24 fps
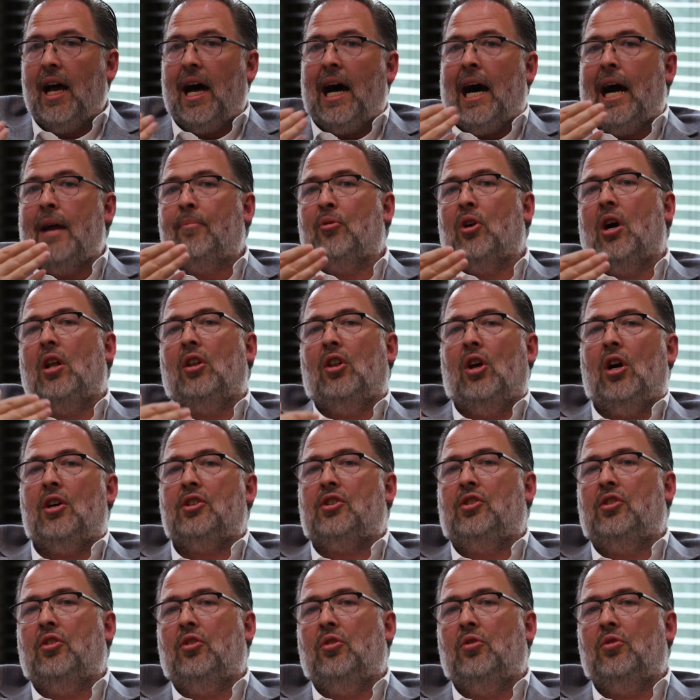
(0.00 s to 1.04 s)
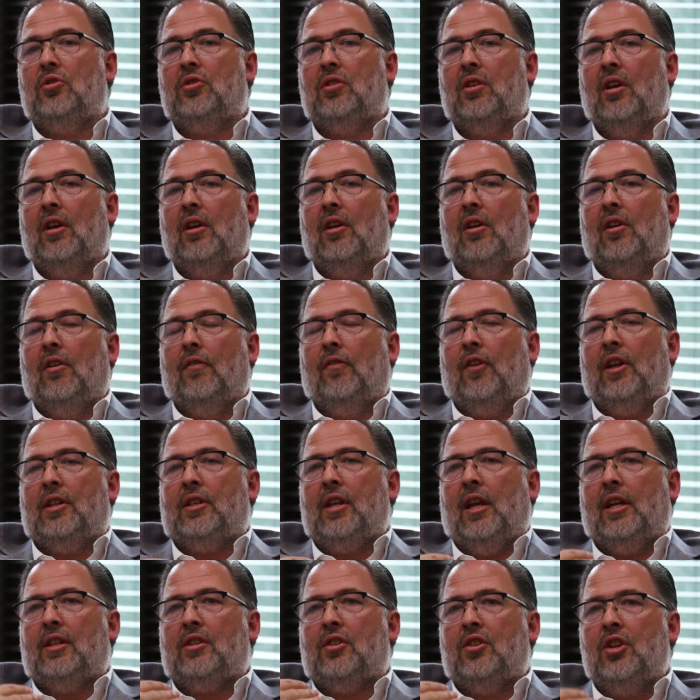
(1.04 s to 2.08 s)
I brought lawsuits.
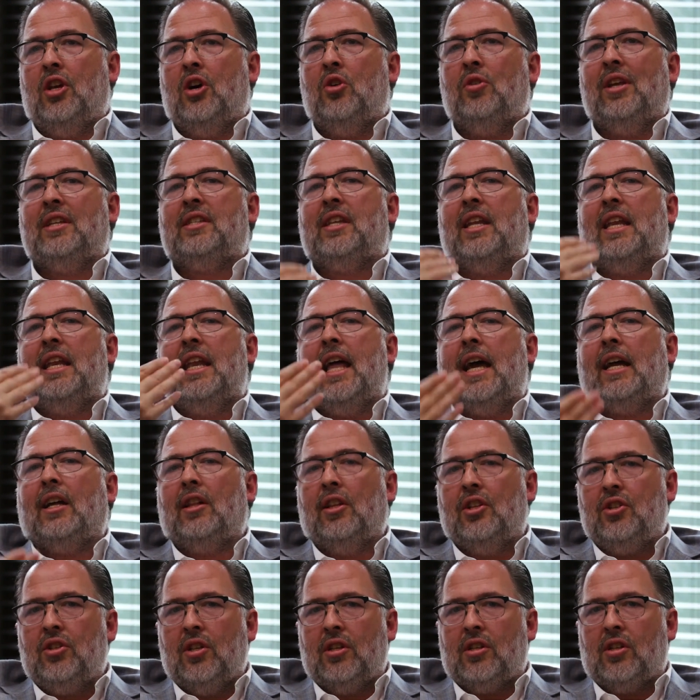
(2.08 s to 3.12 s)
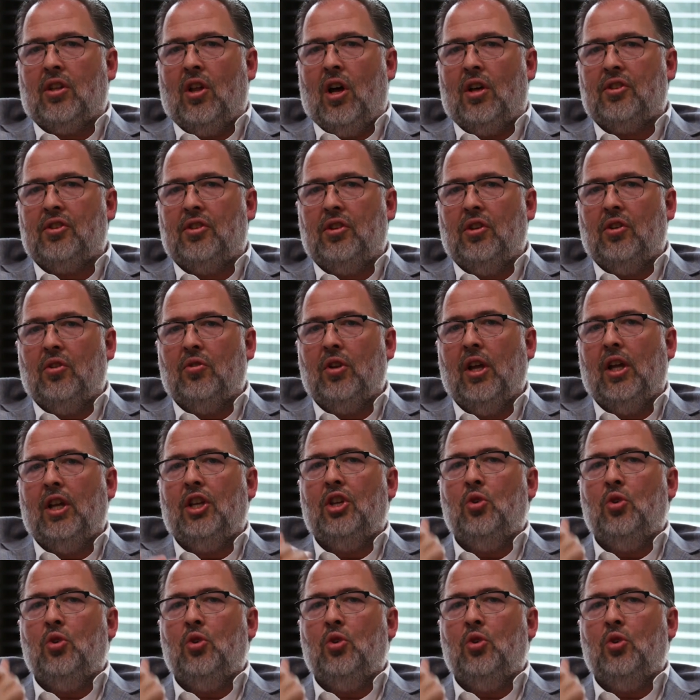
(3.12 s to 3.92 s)
It's known as a negligence lawsuit.